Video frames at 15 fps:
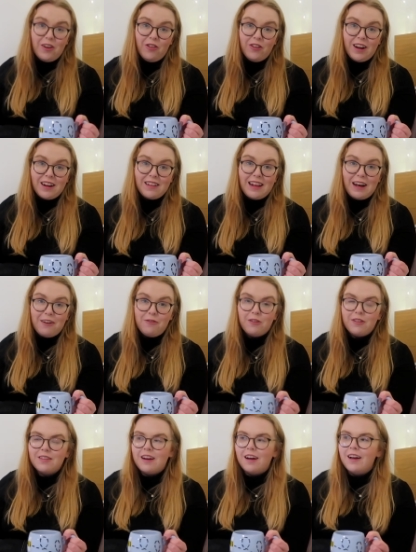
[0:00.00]
not nights out for a
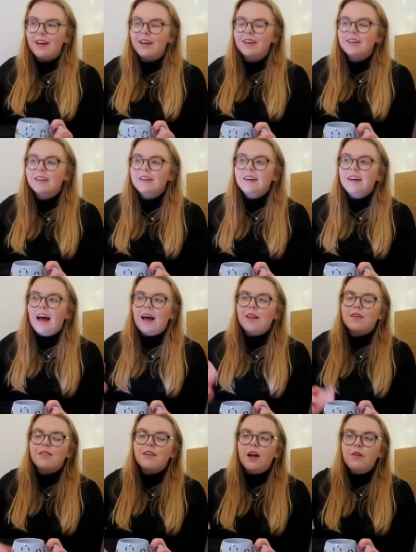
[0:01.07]
start. At
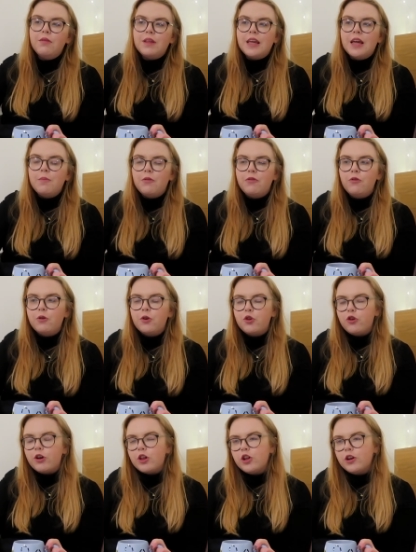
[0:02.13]
the start of the year, before
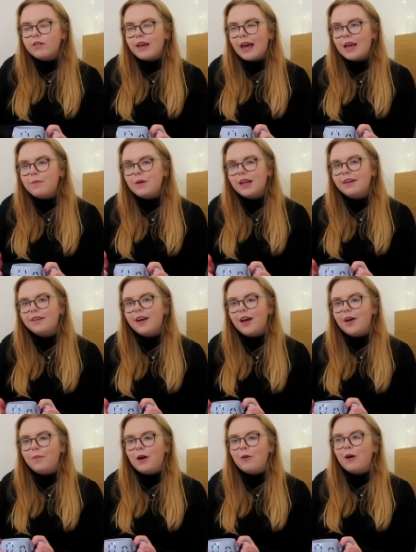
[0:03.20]
restrictions came in,
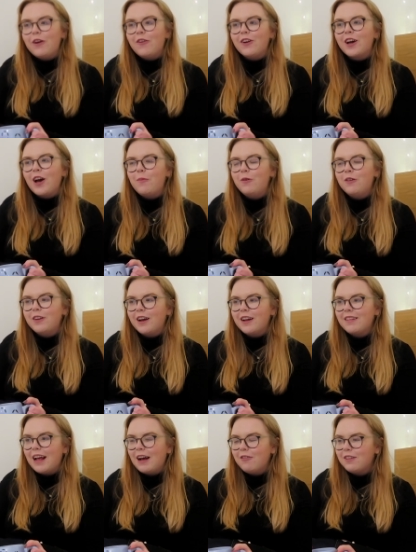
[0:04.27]
I went on a couple of
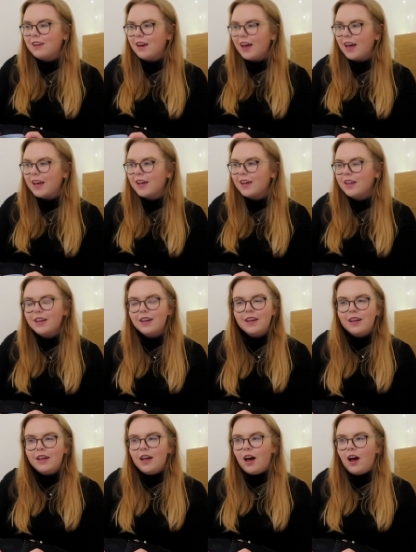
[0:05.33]
nights out to like
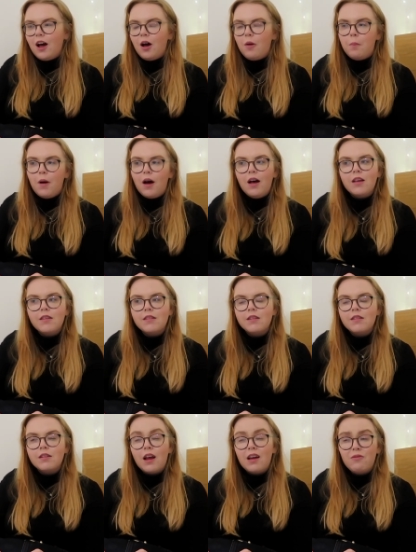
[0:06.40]
bars and
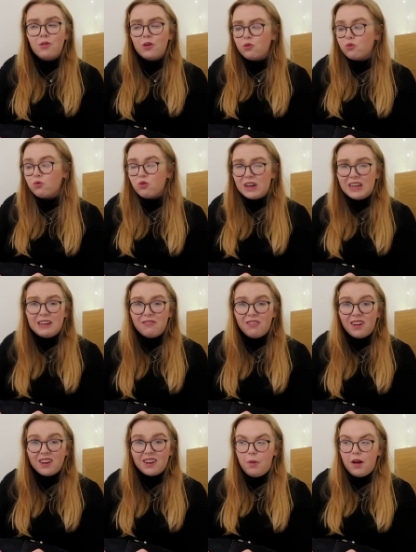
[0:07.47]
stuff, which was really
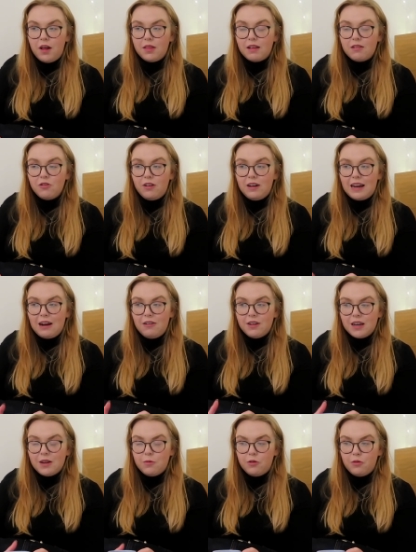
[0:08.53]
fun, but that's not allowed
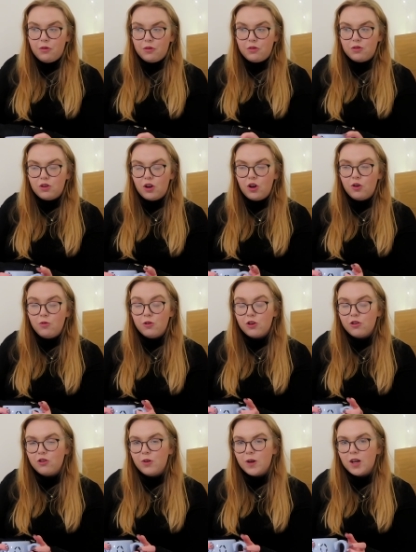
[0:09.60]
anymore, so we're
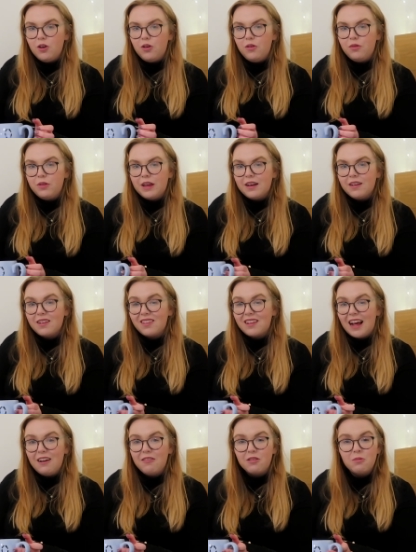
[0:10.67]
just doing a lot of things as a
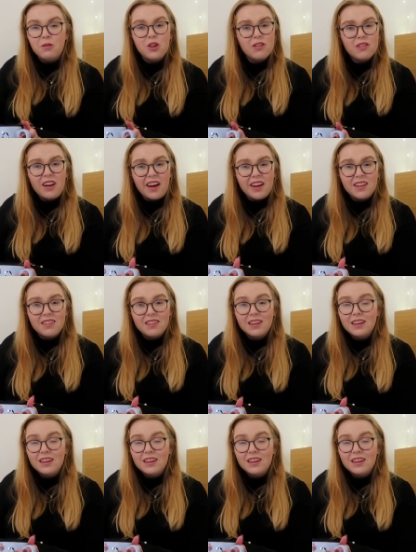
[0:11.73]
house, which is nice.